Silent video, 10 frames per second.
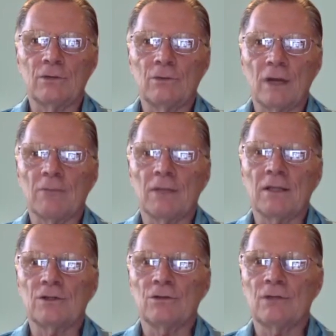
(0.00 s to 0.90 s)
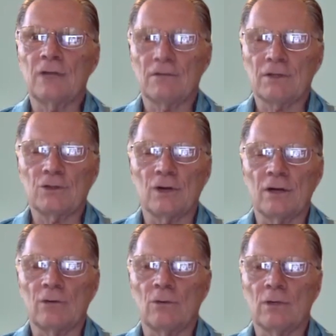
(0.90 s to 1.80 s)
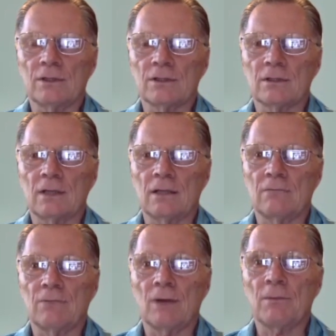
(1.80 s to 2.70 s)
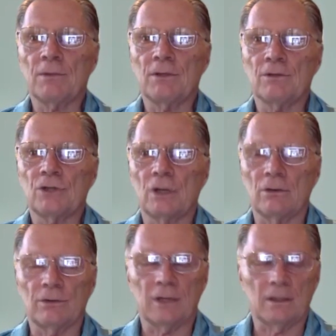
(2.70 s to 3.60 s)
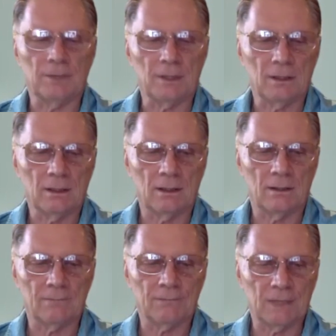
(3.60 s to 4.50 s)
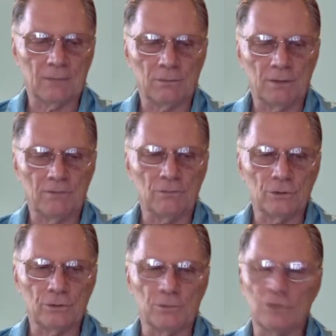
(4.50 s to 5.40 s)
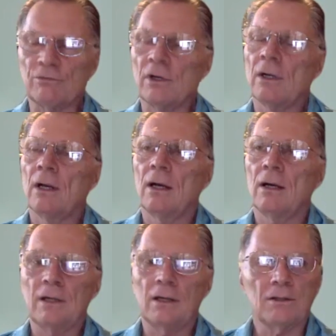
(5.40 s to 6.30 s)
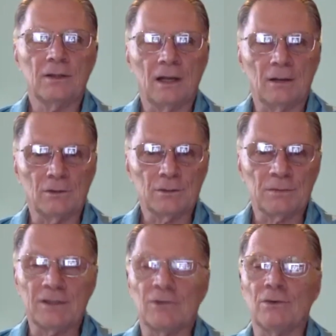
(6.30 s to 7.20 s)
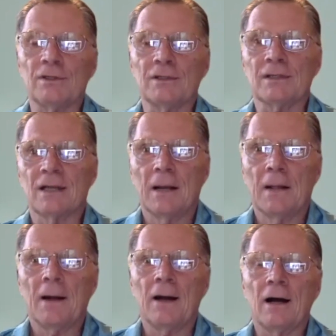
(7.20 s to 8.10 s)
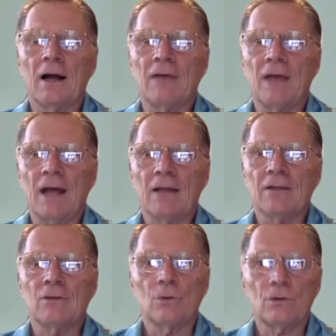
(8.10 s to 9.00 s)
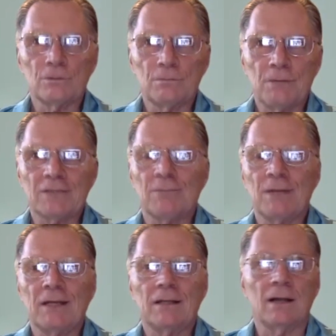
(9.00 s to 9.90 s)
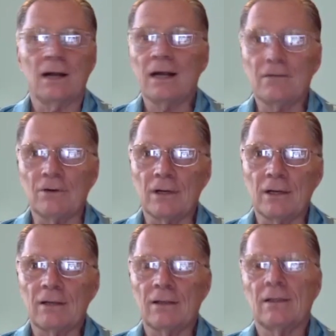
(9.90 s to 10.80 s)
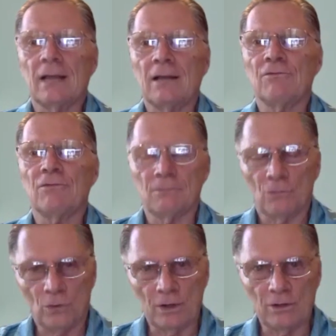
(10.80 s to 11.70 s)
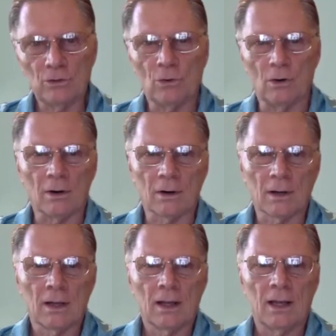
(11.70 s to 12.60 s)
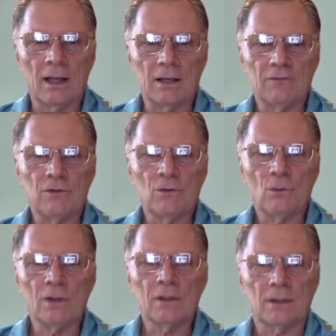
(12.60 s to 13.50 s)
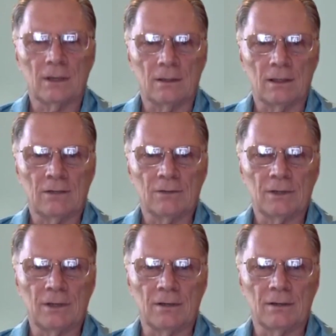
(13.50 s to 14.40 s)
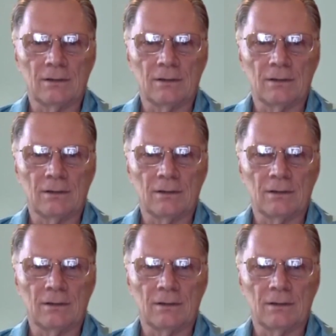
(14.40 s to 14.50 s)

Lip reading: recommend that you definitely try it once, and probably don't share it with anybody. That would be a foolish move. The other thing I will speak to is I've had the world's best bacon that I ever ate came from where you are. And if you won the title out there,